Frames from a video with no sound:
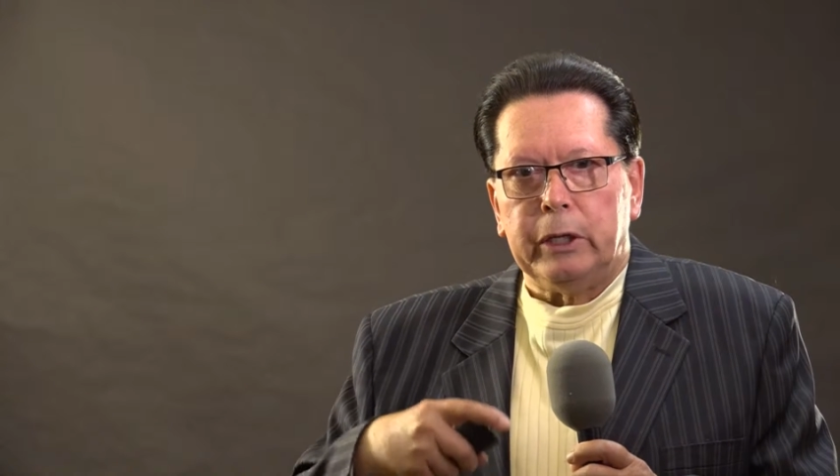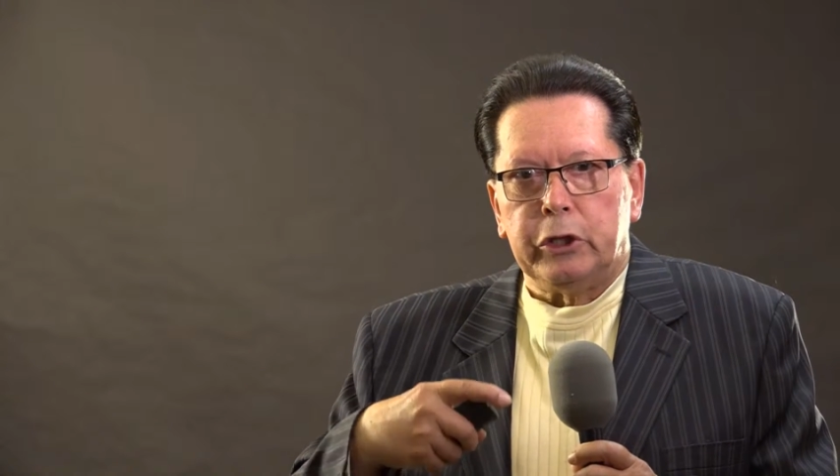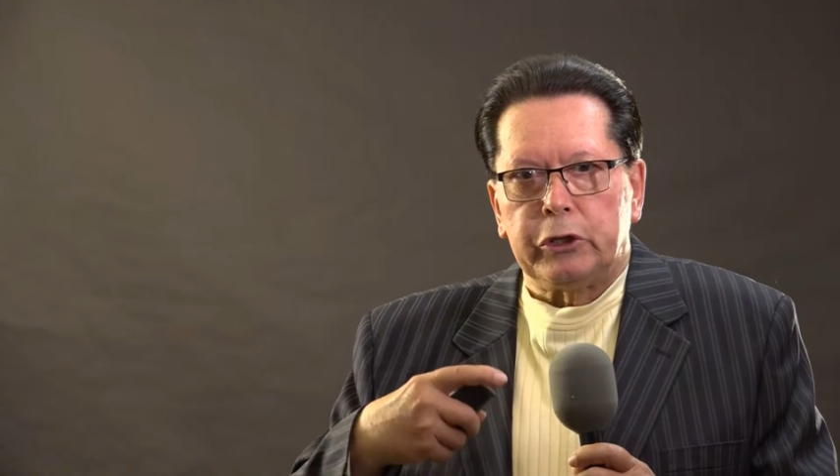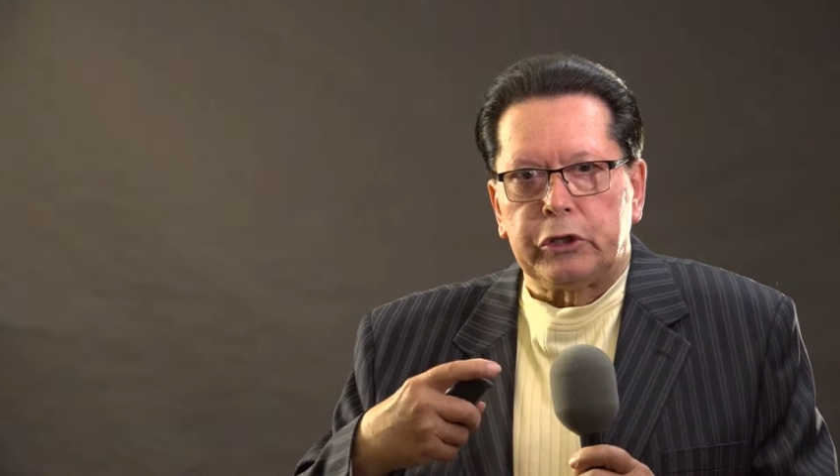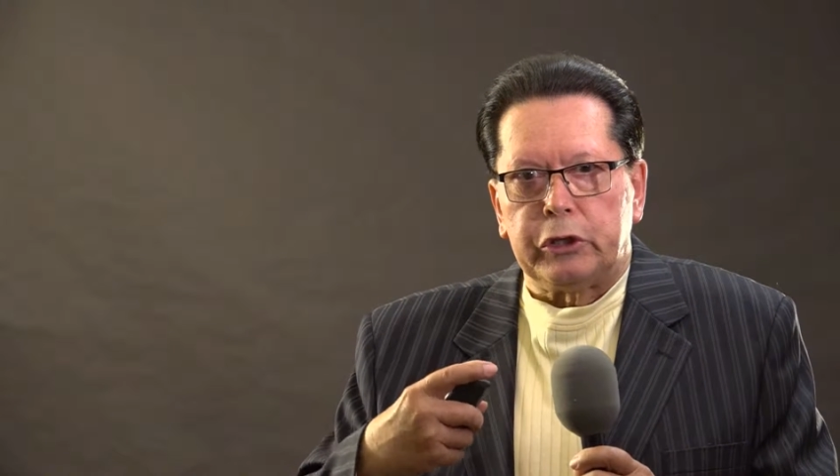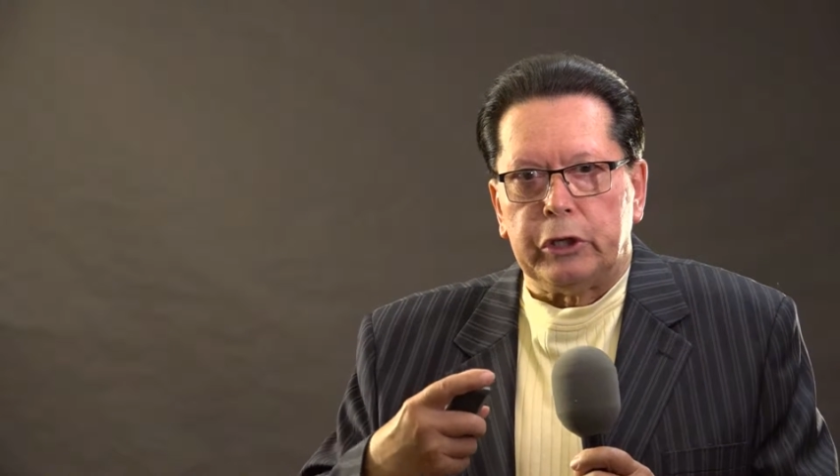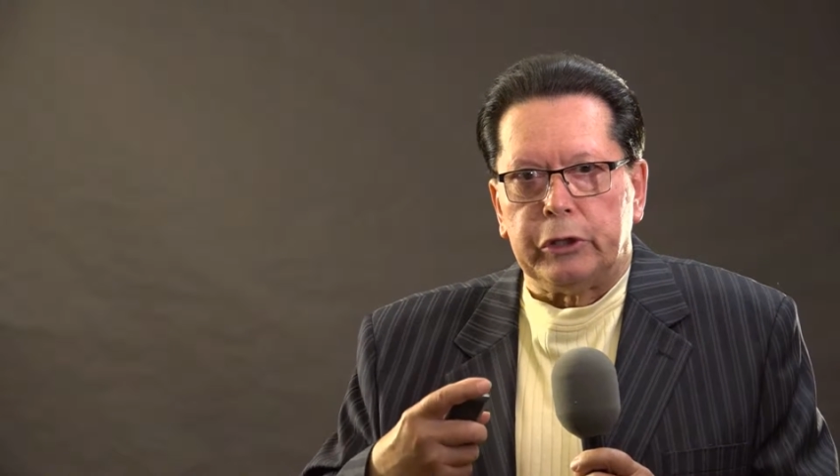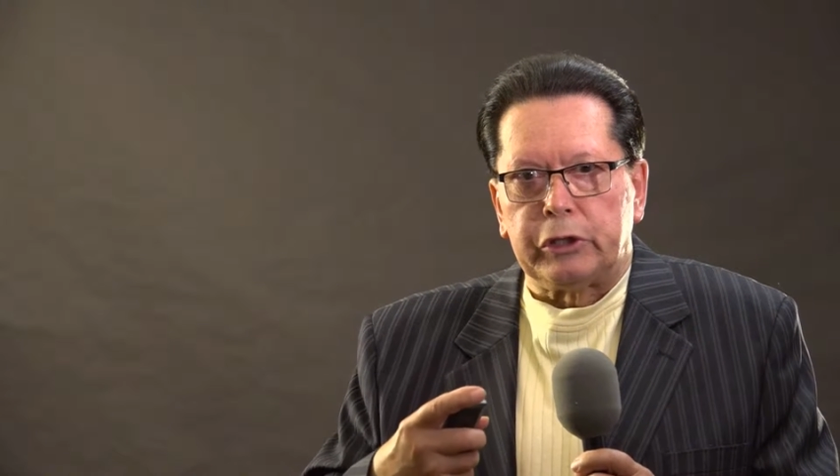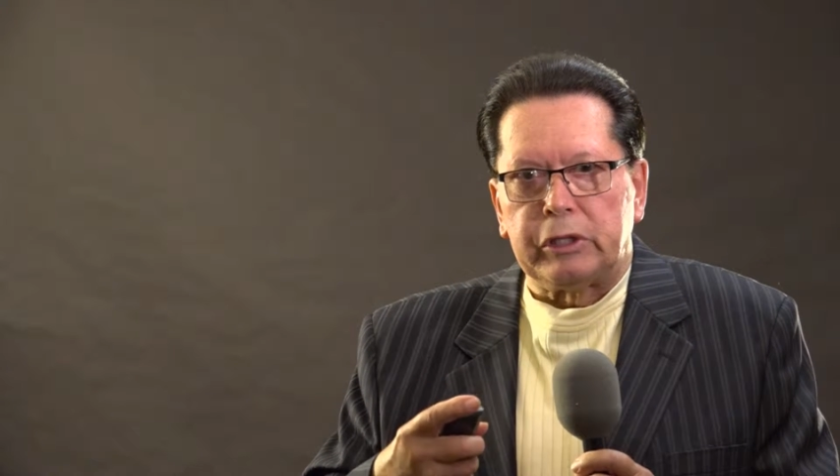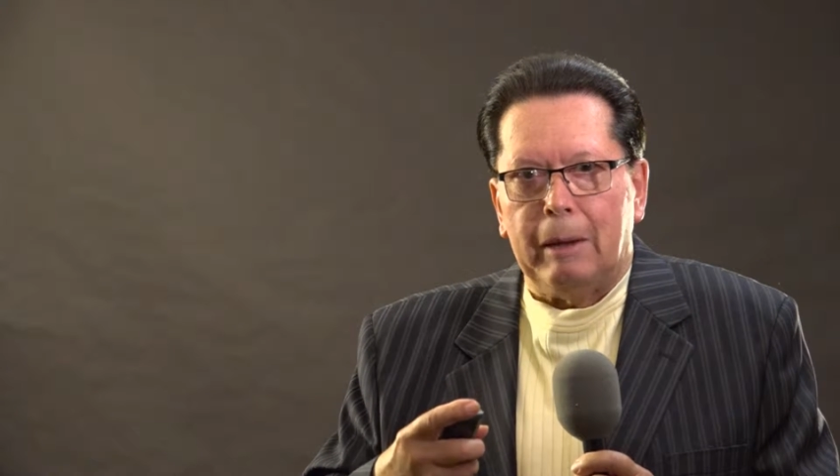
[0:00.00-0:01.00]
to just
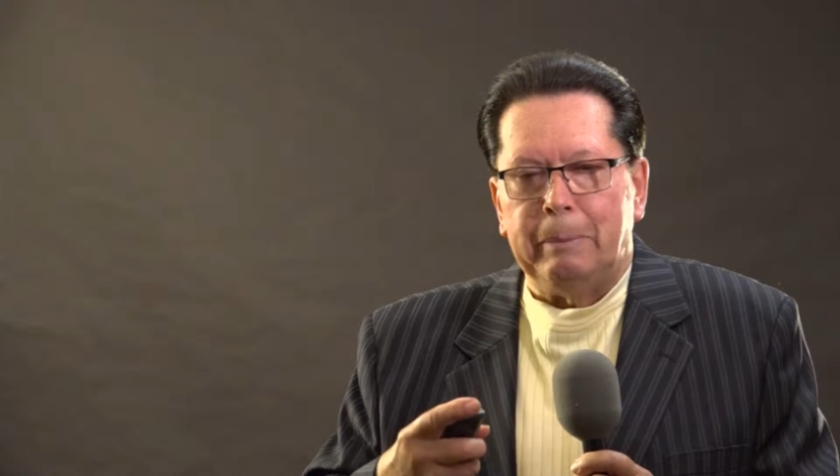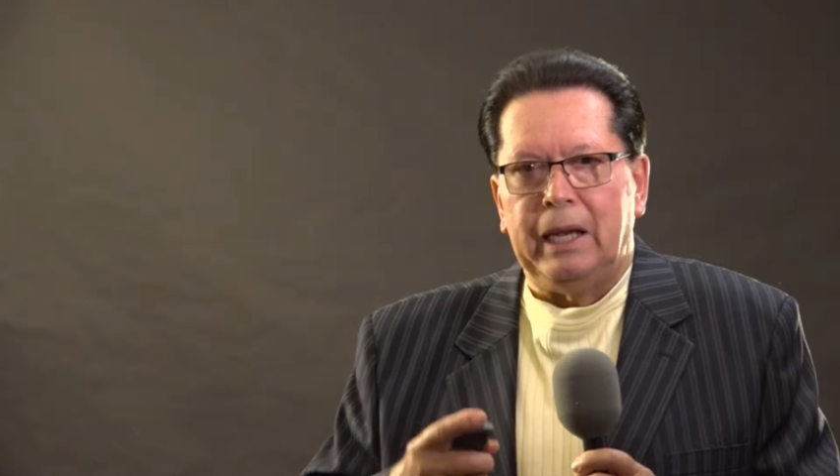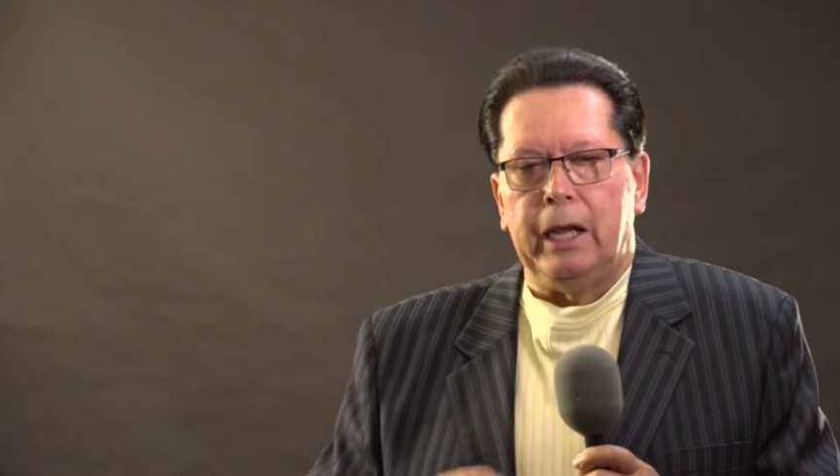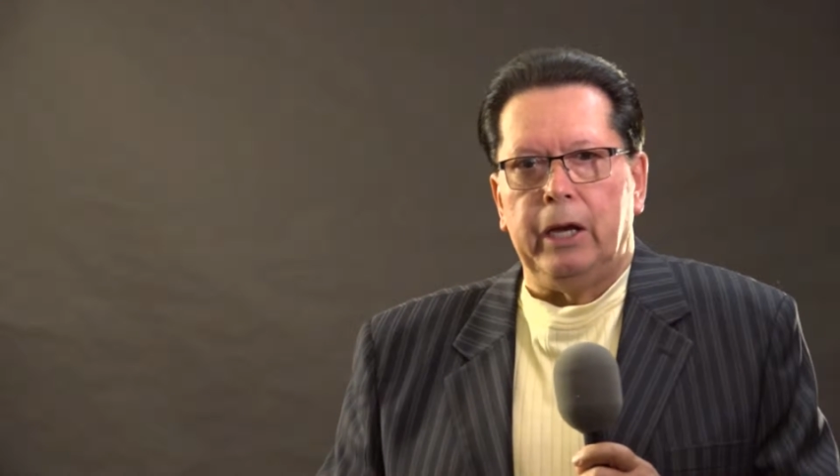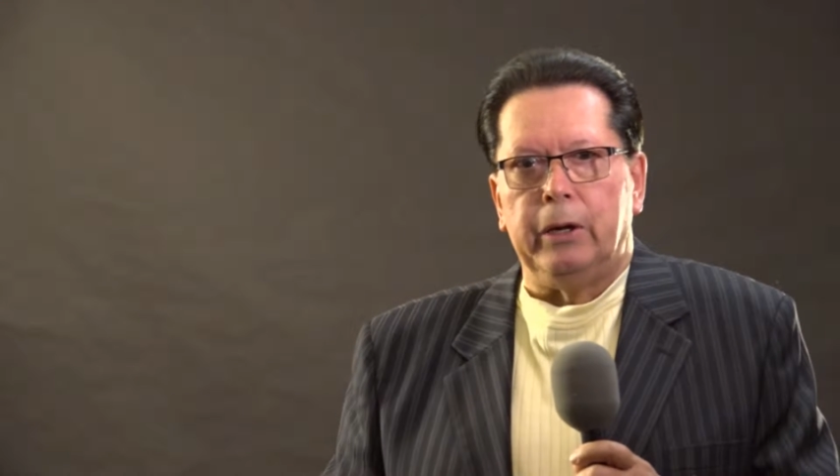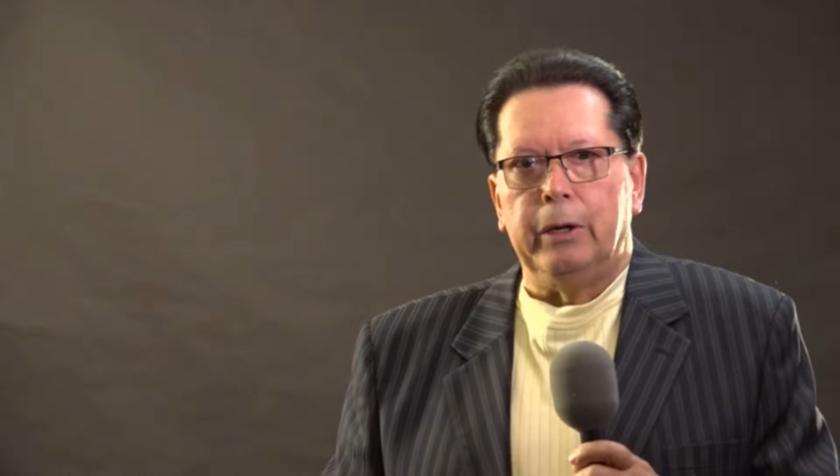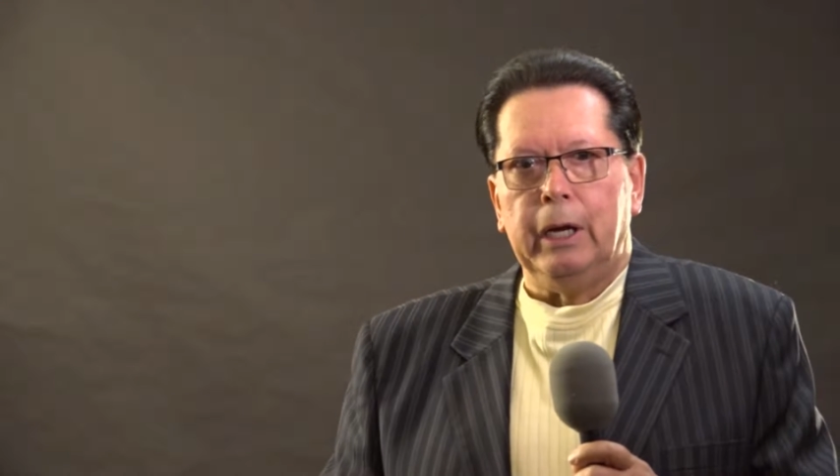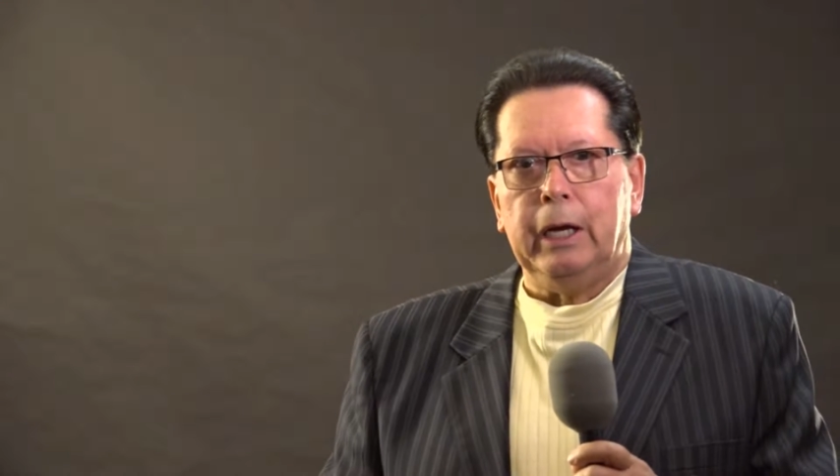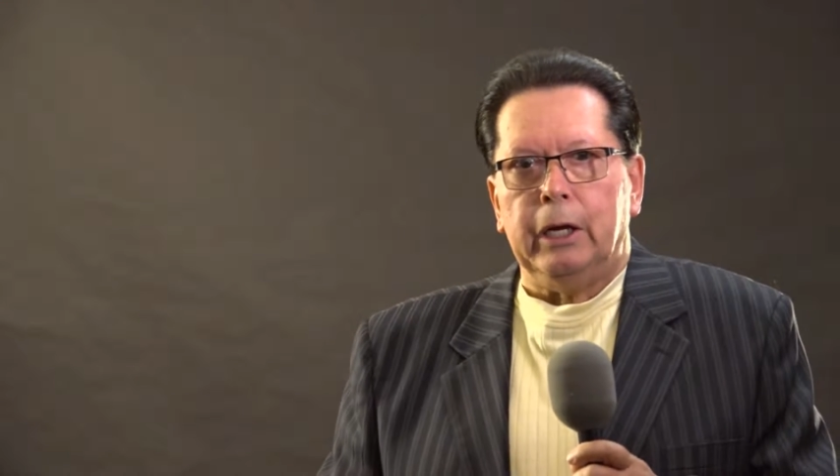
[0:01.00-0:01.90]
step in here